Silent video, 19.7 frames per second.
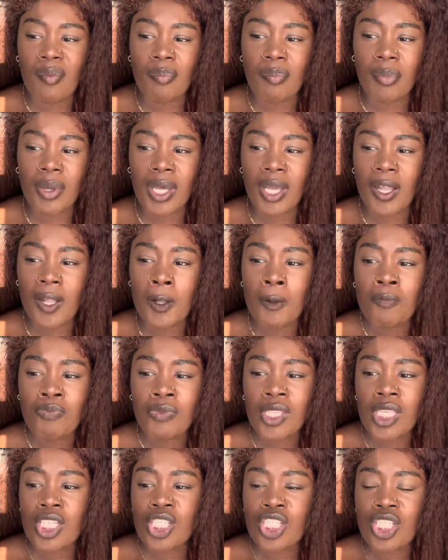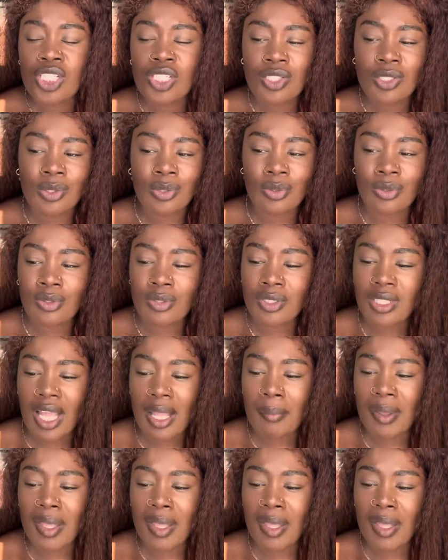But she's cool. Like,